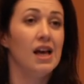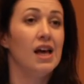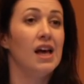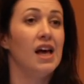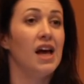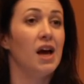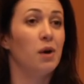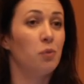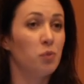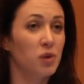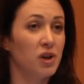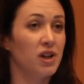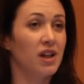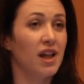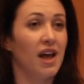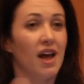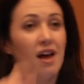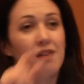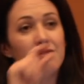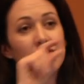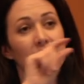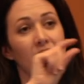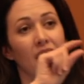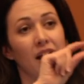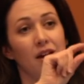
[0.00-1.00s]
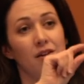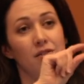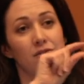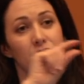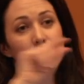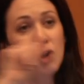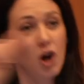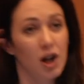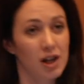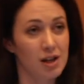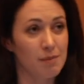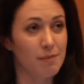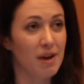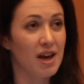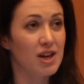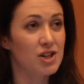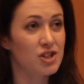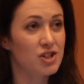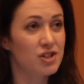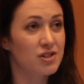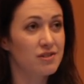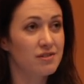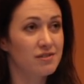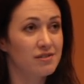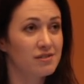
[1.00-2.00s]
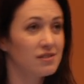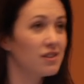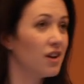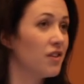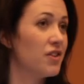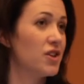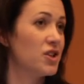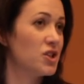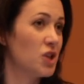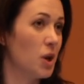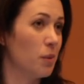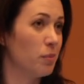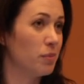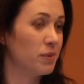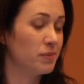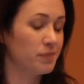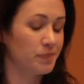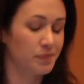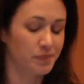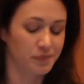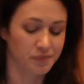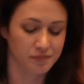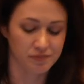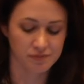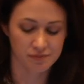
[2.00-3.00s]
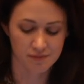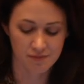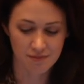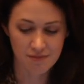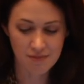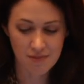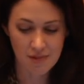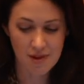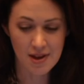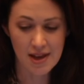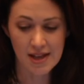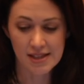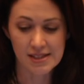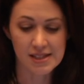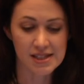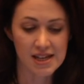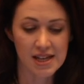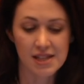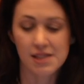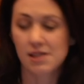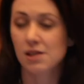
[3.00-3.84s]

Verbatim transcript: and we'll have a layer of cauli mash on the top instead.